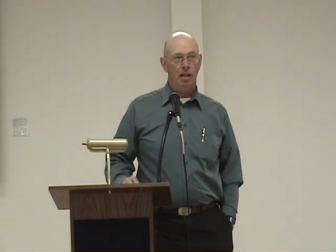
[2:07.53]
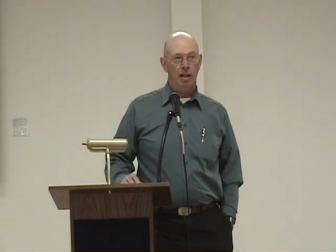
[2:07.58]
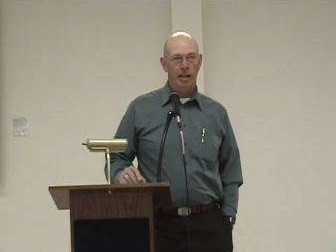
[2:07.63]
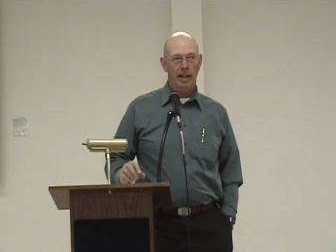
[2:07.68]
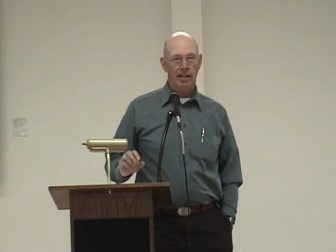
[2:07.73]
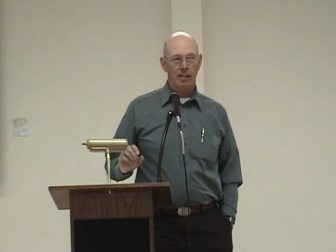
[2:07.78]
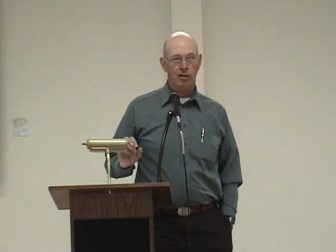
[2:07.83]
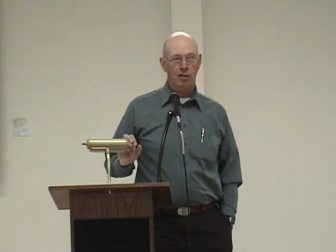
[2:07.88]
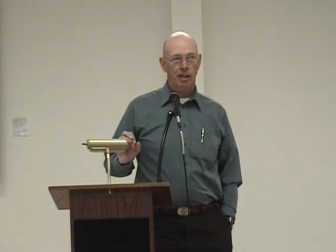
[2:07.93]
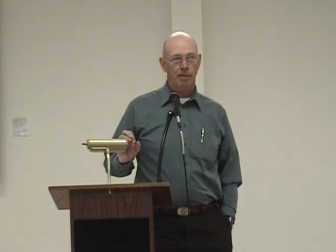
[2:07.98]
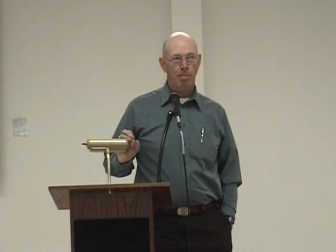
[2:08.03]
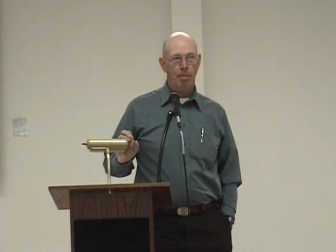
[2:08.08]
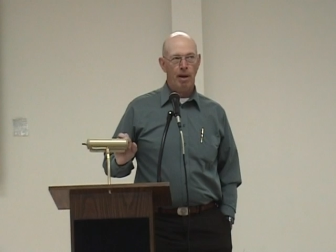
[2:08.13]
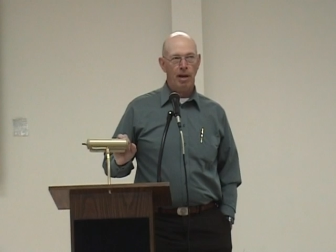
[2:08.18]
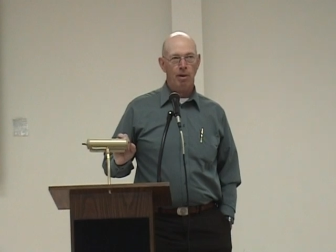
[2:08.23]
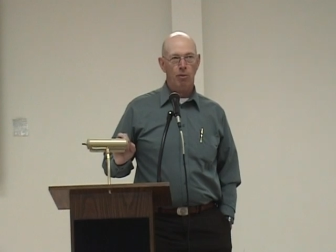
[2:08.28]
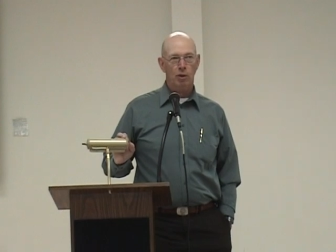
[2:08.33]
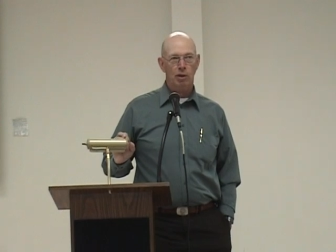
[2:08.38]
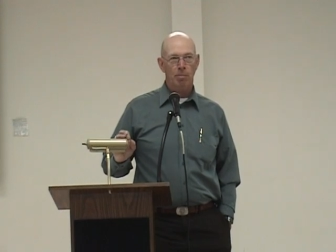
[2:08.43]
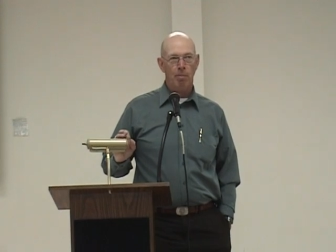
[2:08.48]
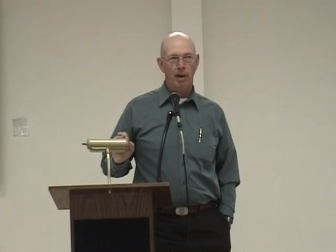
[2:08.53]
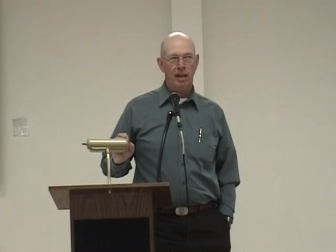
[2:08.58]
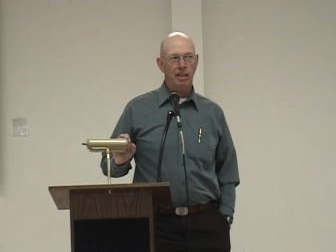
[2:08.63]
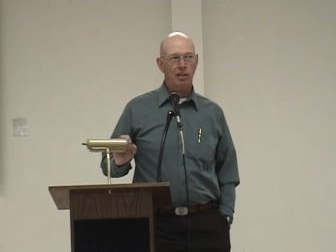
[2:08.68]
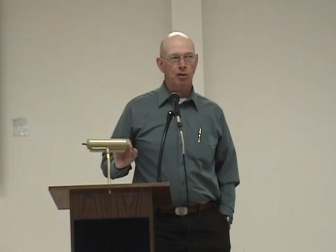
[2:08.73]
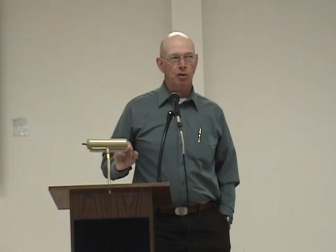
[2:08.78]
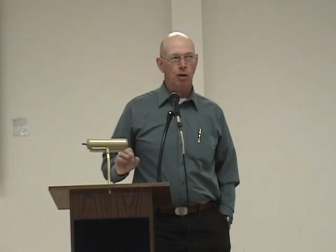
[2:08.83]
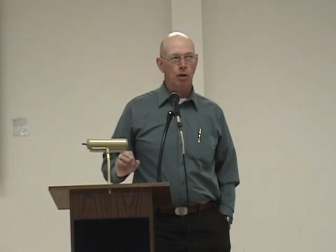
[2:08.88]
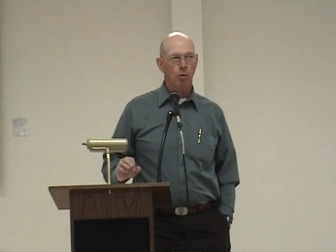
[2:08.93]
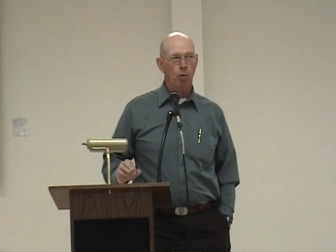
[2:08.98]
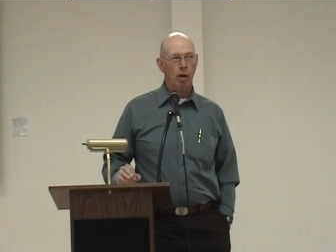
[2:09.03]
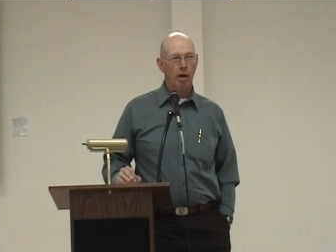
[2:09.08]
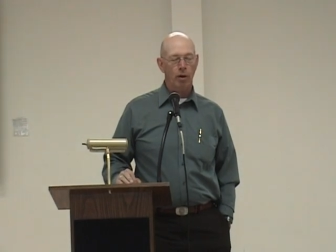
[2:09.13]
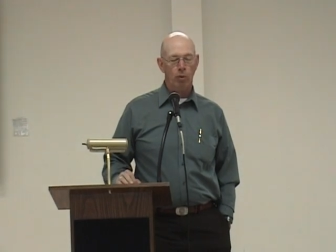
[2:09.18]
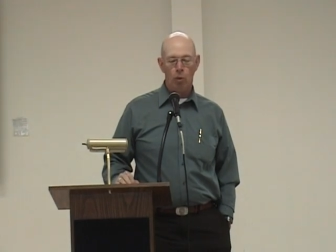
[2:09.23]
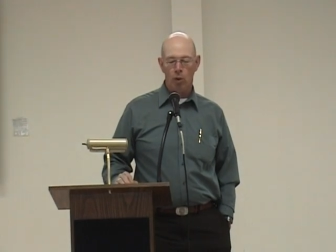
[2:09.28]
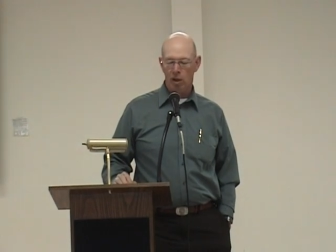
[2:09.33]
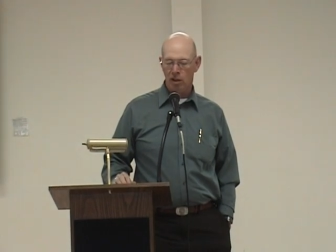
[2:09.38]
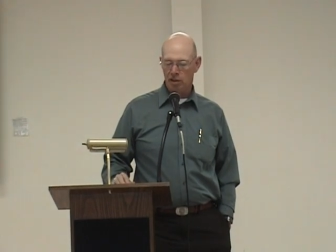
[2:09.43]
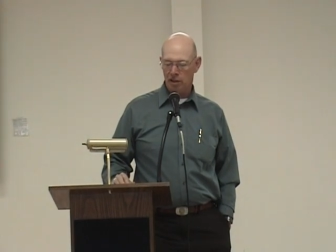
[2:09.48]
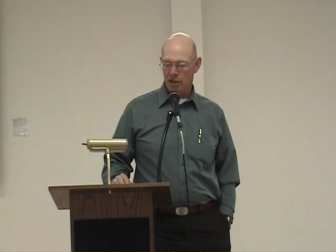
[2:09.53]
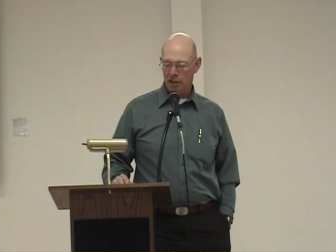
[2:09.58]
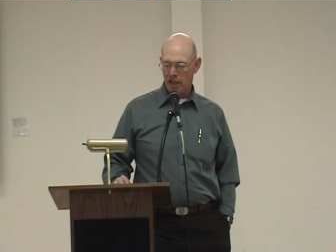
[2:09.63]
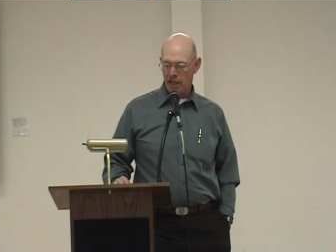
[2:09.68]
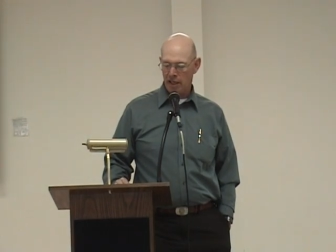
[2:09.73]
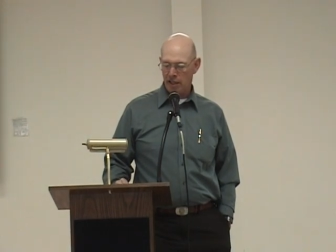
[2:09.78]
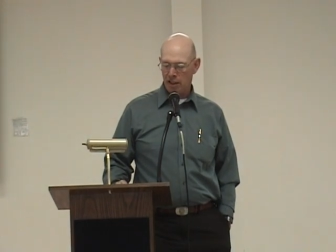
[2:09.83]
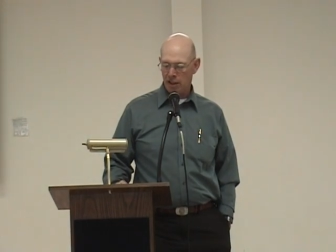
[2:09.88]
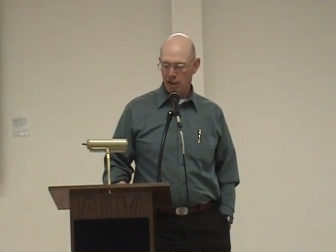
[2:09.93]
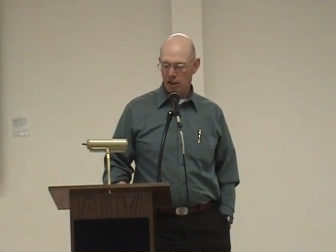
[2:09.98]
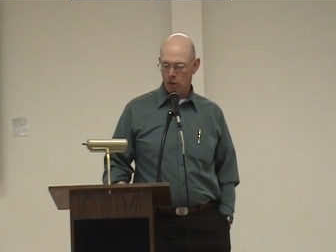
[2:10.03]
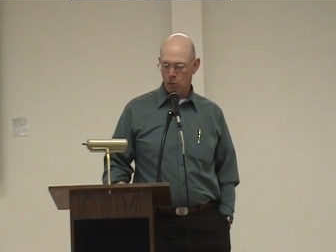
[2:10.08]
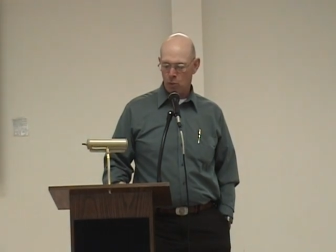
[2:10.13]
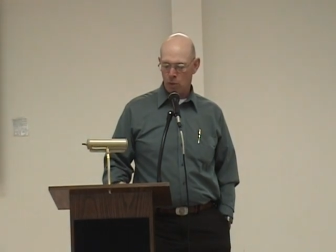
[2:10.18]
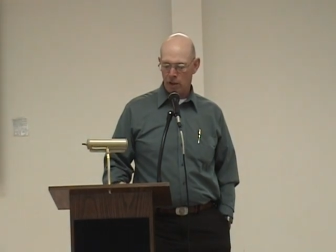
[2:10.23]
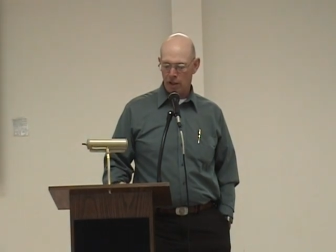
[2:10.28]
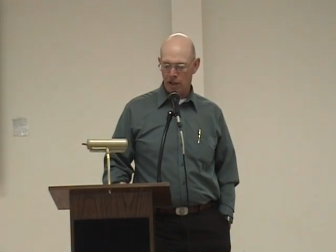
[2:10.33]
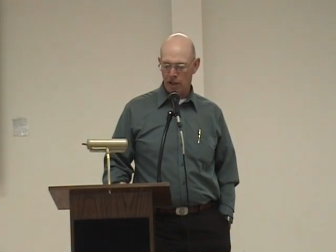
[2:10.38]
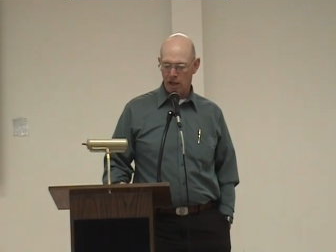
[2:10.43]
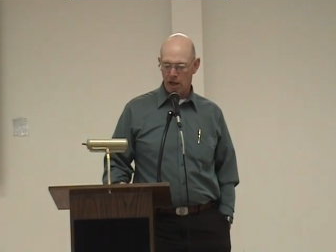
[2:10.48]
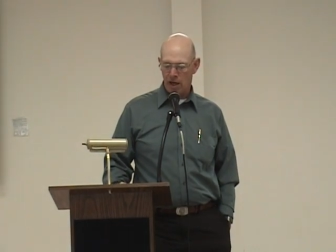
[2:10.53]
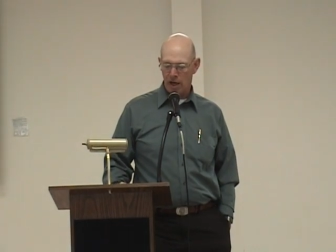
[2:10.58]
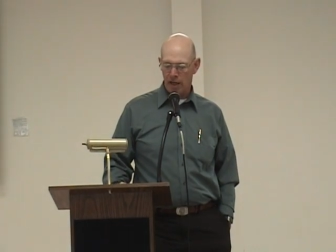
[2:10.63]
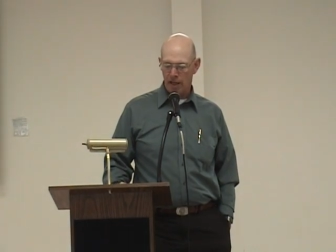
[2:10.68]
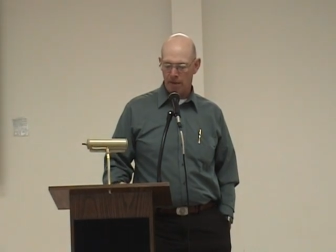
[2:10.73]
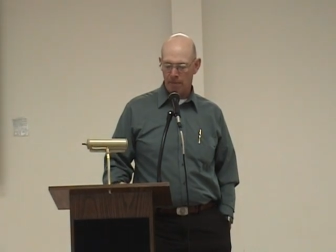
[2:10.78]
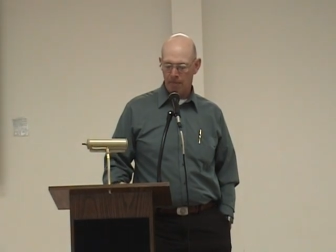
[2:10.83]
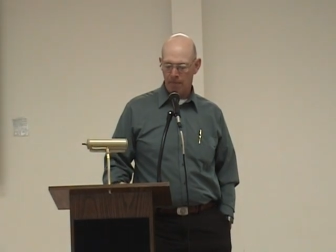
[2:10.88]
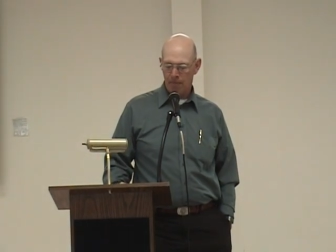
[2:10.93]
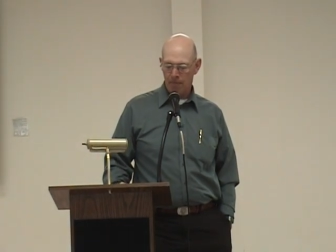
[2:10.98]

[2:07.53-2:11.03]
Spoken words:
That's the pay was based on what it was in 1929.